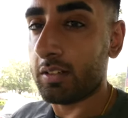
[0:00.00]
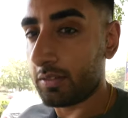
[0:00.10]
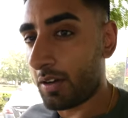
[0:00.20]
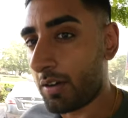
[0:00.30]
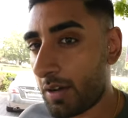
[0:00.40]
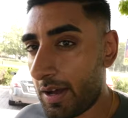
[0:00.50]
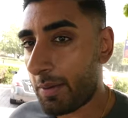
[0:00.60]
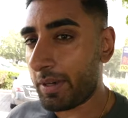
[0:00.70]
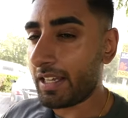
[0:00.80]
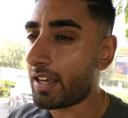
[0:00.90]
So uh, I
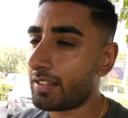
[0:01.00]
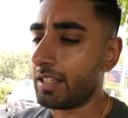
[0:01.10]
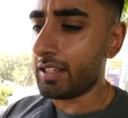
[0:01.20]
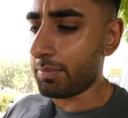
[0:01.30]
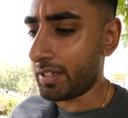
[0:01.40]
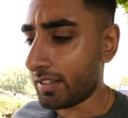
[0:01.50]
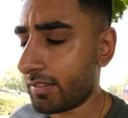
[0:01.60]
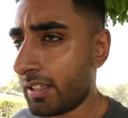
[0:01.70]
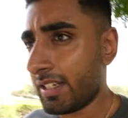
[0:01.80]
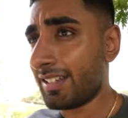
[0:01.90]
want to get a tinted
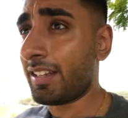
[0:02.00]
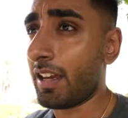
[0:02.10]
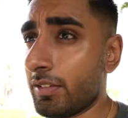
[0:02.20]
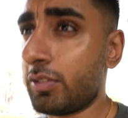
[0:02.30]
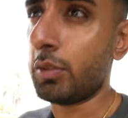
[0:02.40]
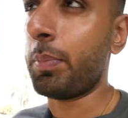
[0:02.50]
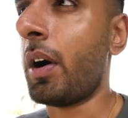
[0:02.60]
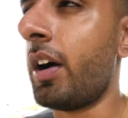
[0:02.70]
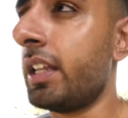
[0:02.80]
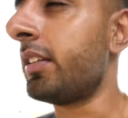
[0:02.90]
because it's getting super
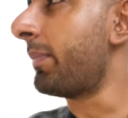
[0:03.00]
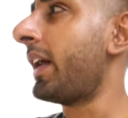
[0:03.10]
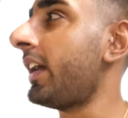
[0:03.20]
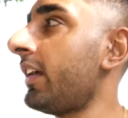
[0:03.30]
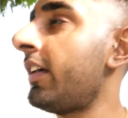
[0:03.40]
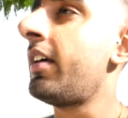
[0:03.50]
hot in Dubai